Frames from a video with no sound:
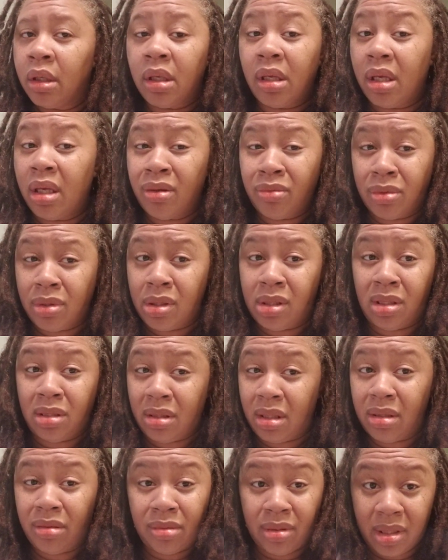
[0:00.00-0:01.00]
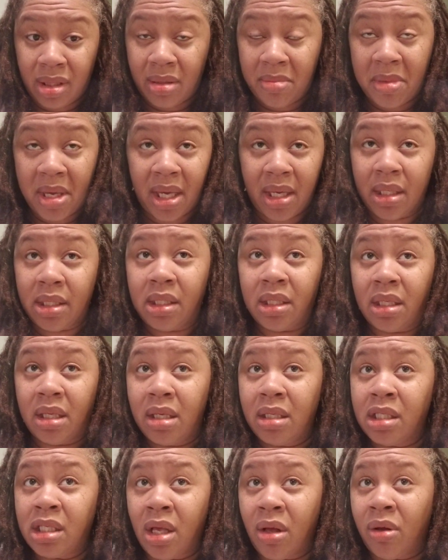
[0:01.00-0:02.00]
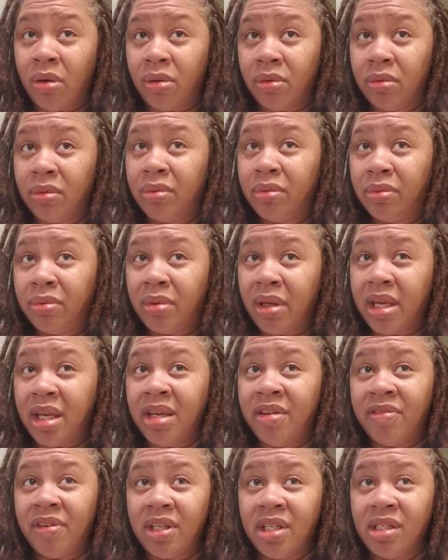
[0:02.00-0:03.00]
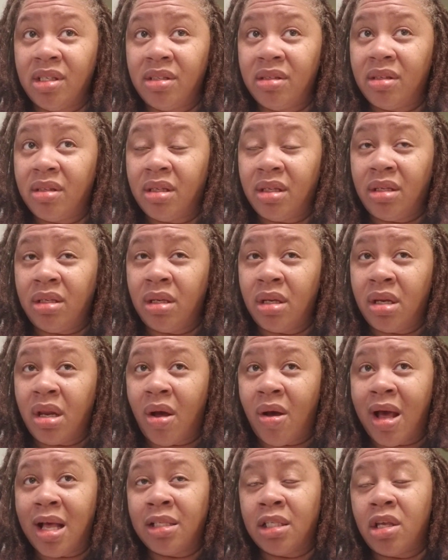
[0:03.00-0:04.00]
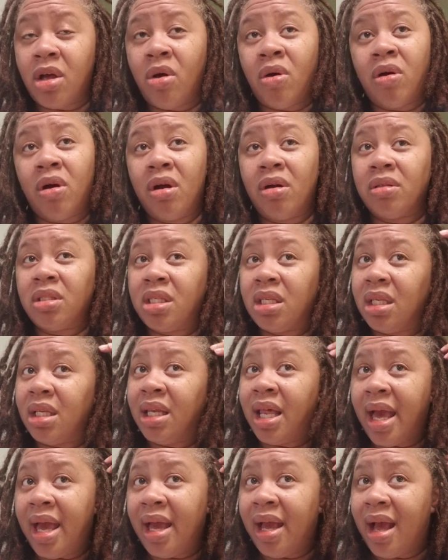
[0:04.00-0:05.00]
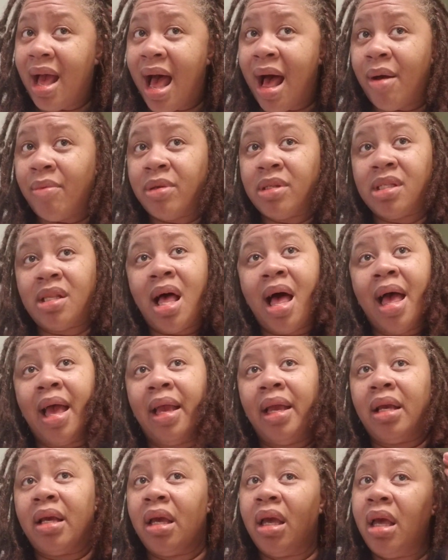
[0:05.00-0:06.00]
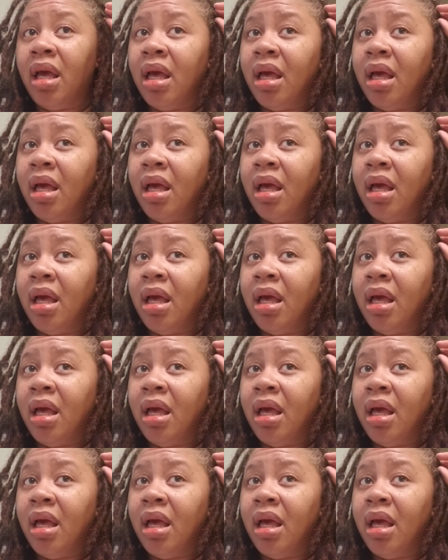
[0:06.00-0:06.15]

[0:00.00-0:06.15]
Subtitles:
It was a mess. So even, I told her today, I was like,